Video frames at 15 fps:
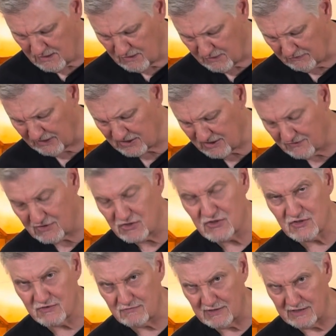The rest of it's
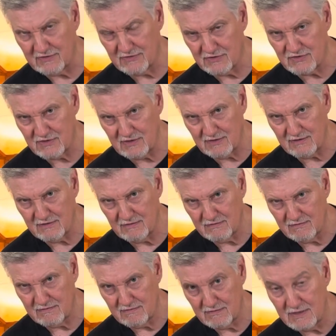just regular steel.
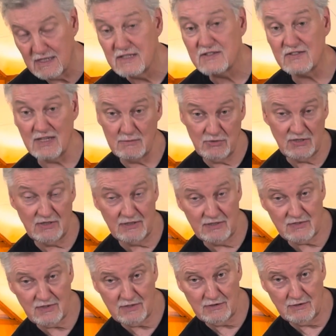Same steel
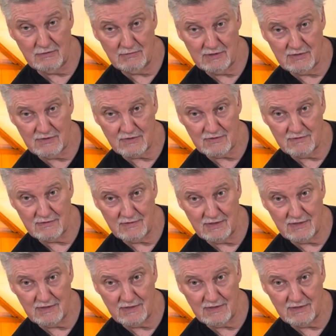that's on good ones.